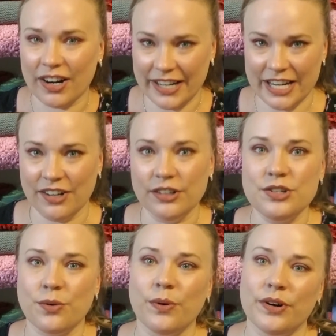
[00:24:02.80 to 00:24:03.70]
geared
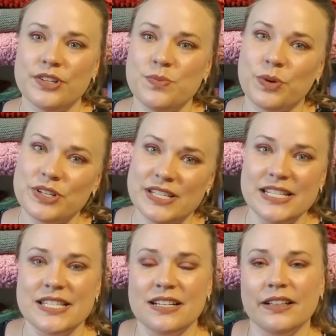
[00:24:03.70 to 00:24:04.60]
towards more
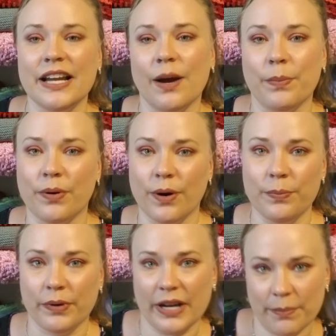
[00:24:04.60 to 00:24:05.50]
seasonally
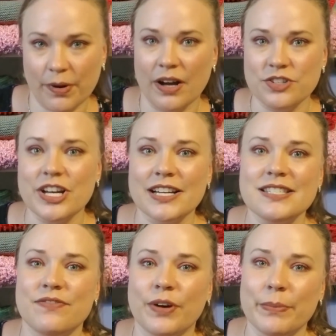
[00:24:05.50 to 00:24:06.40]
appropriate
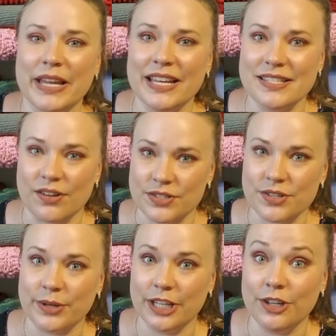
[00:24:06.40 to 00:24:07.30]
projects for me is
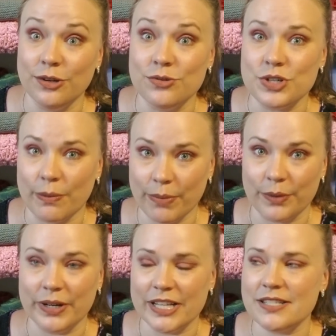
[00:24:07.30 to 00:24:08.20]
also a huge
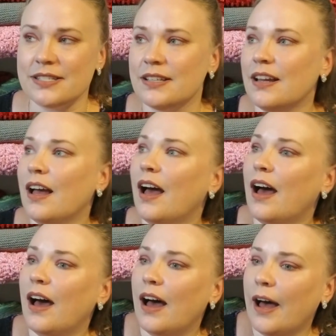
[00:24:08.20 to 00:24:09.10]
bonus.
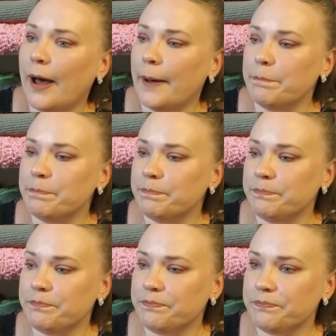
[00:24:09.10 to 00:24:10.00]
Other
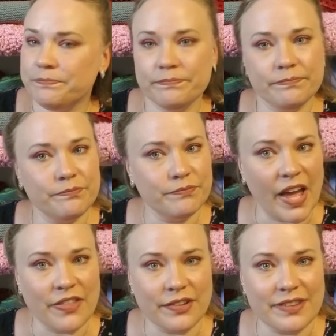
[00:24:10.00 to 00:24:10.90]

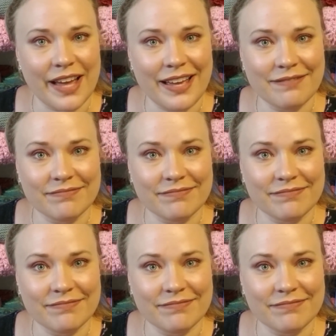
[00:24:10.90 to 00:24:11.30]
than that,